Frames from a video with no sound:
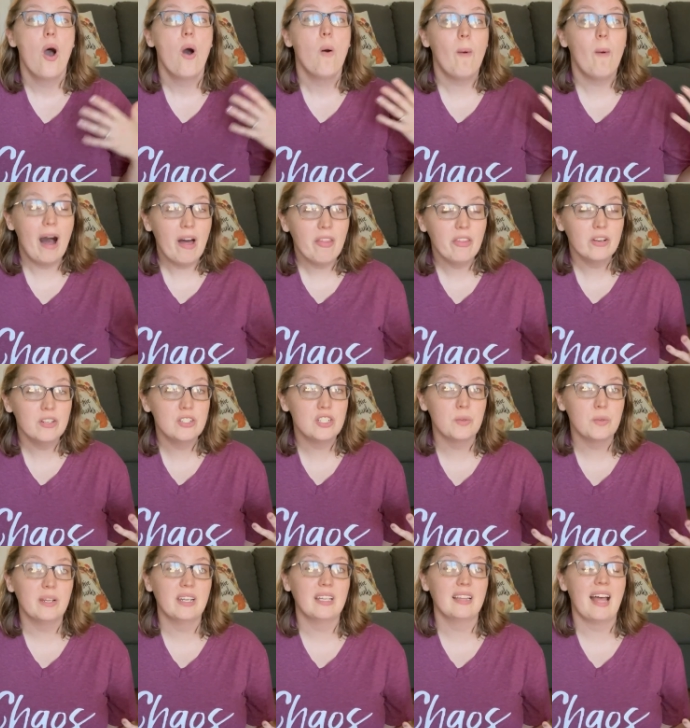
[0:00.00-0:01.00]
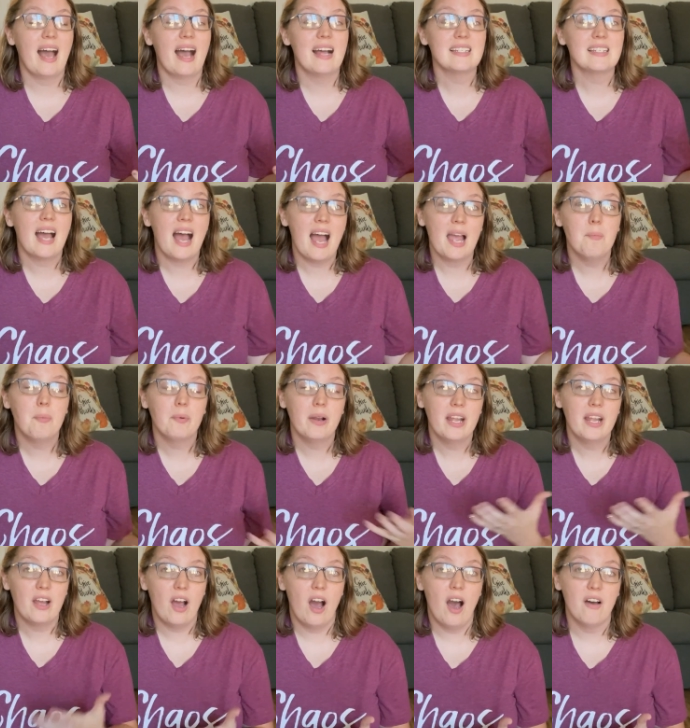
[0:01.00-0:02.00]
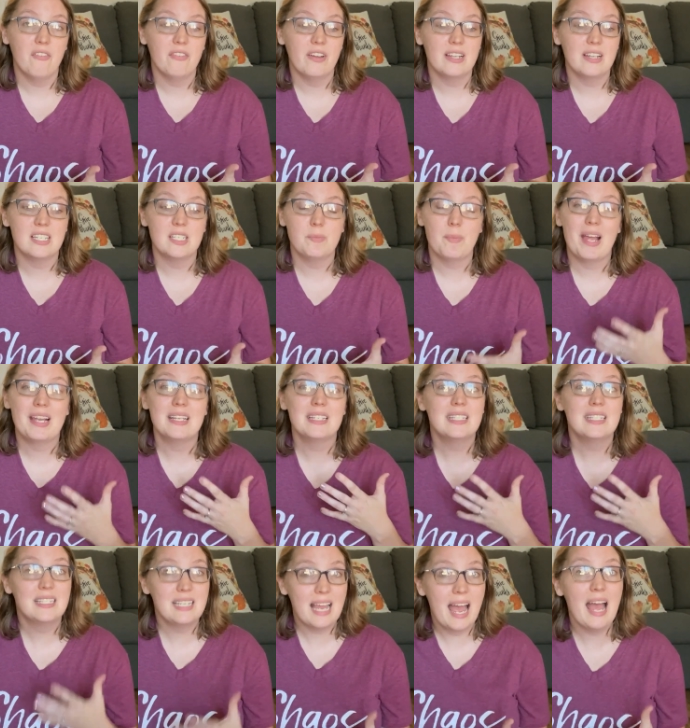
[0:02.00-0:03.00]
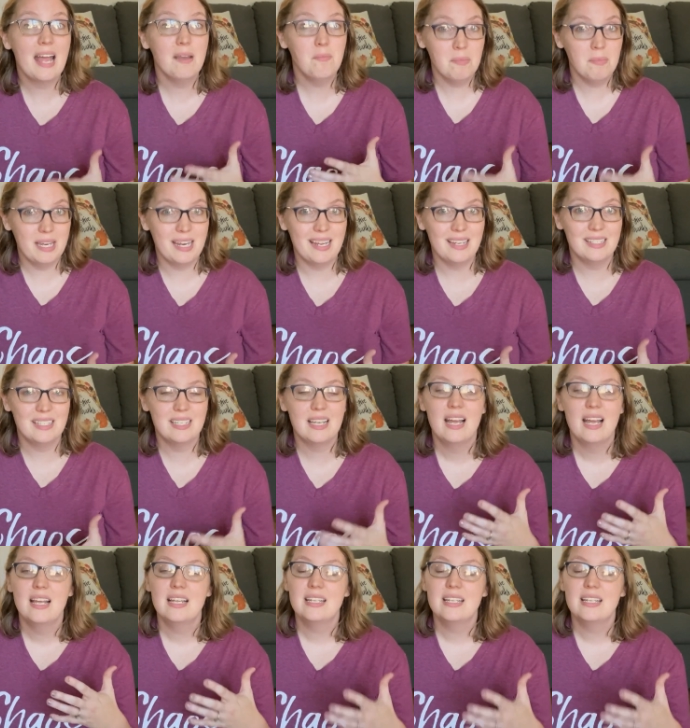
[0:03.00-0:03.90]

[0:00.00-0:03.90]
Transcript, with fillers: While they're doing that, I break off and spend 10 minutes